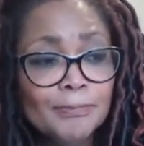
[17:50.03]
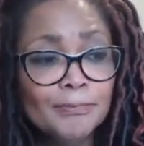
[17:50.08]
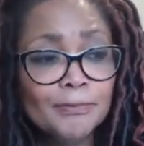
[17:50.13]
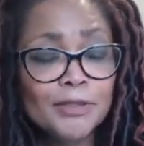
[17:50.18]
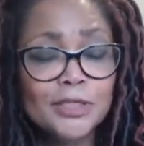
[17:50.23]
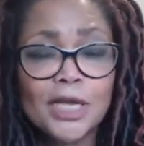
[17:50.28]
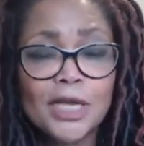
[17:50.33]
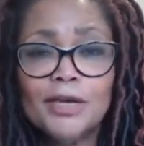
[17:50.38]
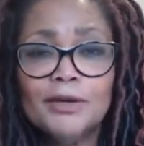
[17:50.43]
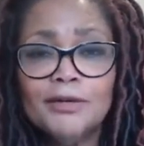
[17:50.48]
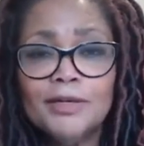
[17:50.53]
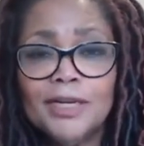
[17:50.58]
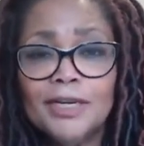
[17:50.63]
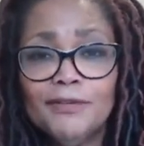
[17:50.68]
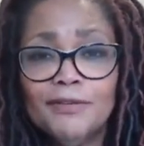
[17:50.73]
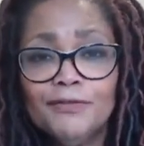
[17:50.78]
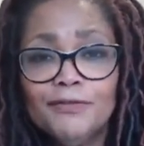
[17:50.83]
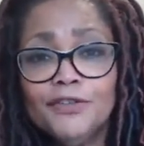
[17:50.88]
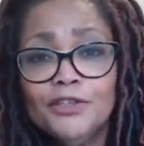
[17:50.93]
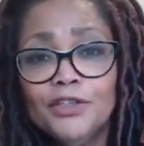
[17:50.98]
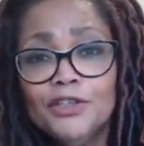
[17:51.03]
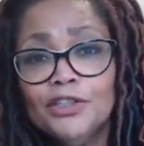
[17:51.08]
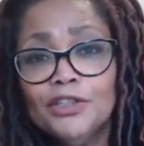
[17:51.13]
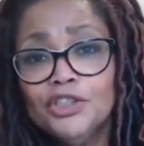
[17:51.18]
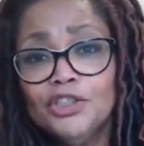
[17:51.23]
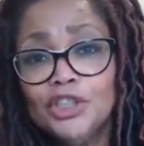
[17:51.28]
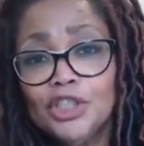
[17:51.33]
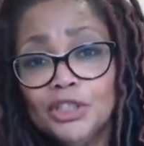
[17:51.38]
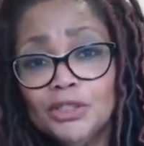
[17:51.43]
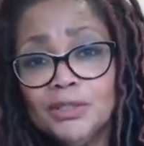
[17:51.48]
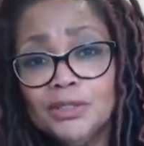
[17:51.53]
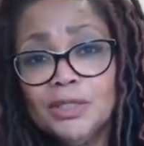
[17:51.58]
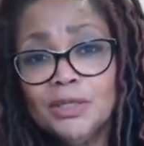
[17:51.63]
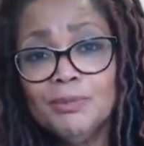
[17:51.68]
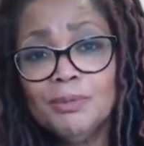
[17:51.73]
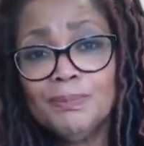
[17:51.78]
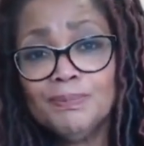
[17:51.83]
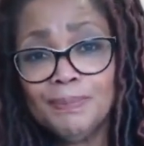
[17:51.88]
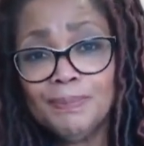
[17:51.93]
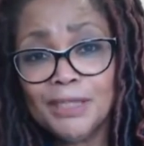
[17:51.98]
So if you're juicing
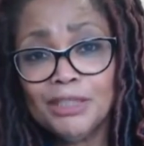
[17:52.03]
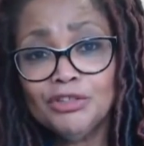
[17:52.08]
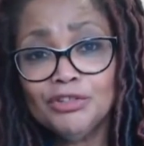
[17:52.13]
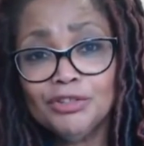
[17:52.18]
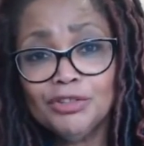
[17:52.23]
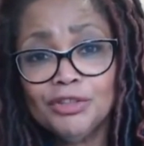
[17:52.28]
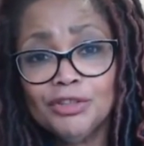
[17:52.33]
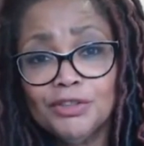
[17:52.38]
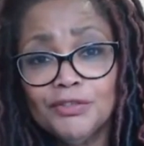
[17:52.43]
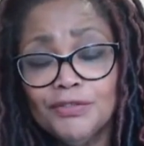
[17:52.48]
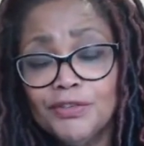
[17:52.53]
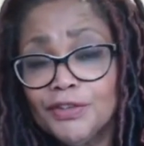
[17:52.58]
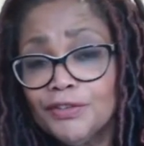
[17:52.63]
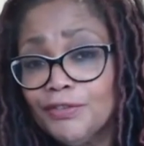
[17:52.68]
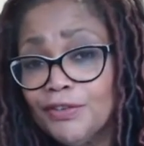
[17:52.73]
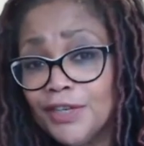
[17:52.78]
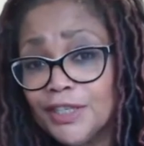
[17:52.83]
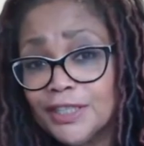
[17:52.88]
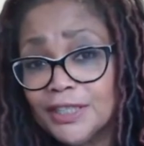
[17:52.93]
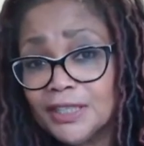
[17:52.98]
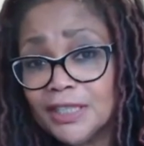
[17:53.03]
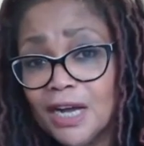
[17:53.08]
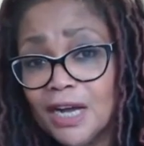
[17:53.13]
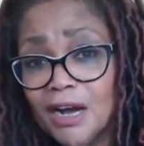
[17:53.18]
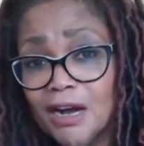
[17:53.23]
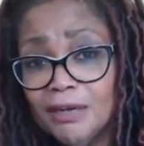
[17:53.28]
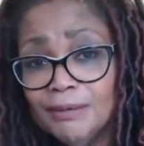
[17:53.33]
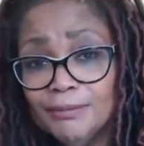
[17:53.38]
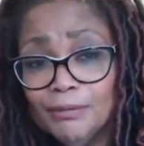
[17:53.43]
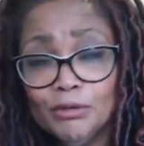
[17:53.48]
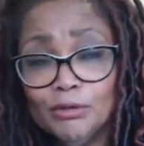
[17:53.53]
with beetroot for the first time,